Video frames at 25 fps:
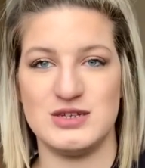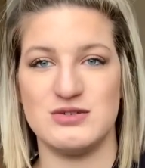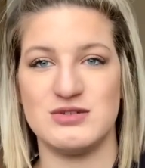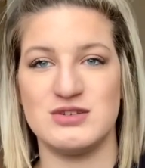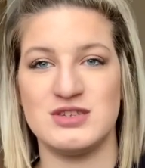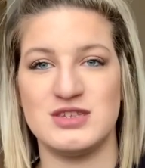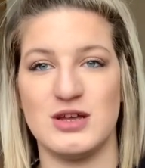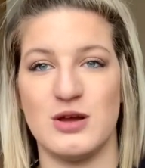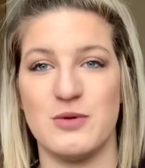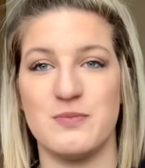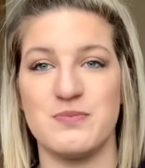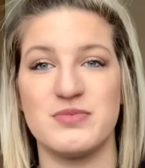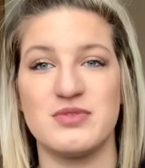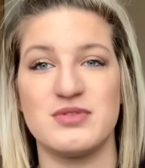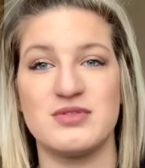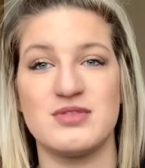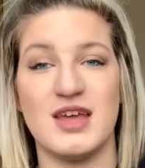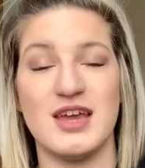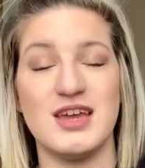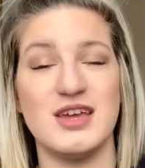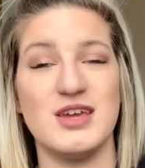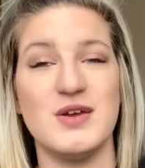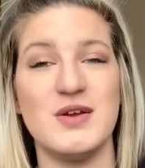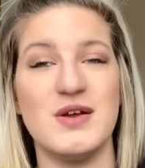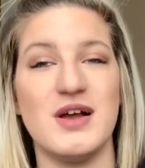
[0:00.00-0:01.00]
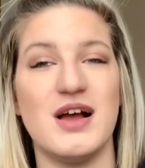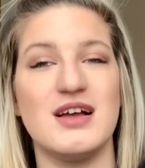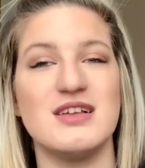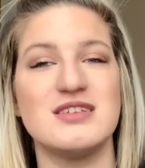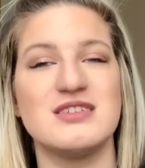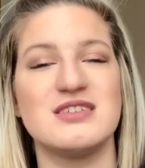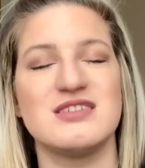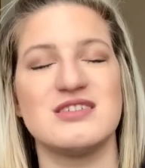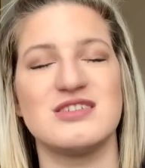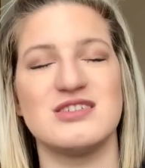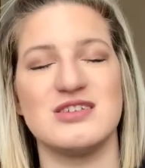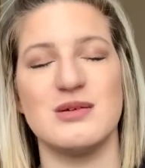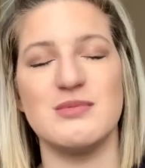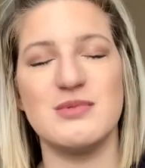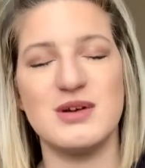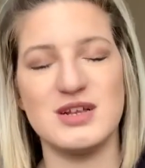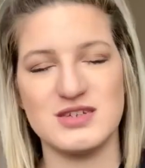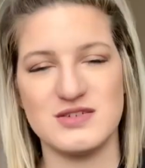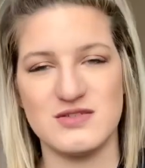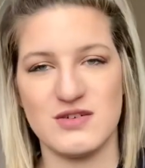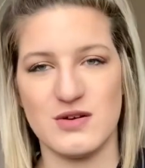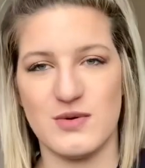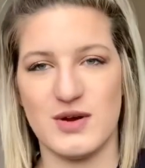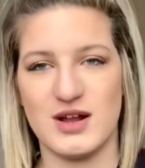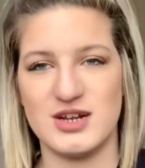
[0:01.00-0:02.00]
So, thank you guys so much
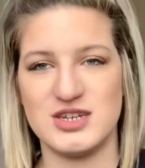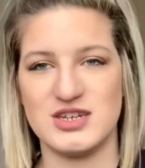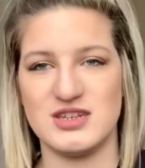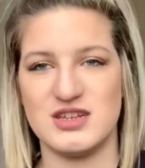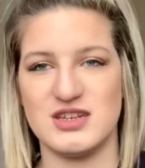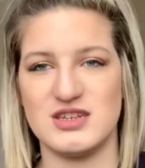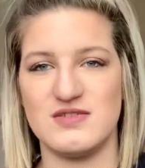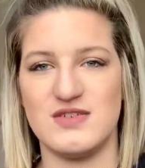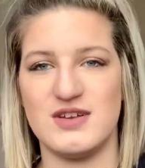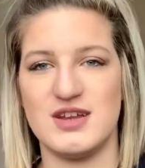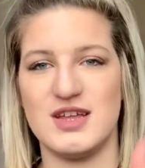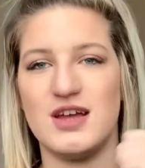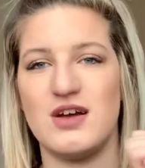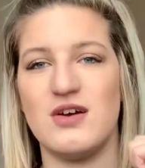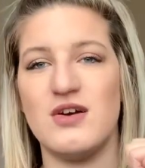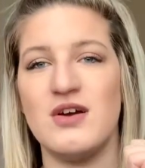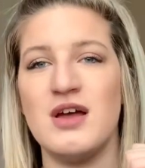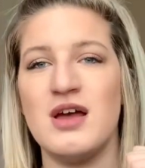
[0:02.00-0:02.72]
for watching this video.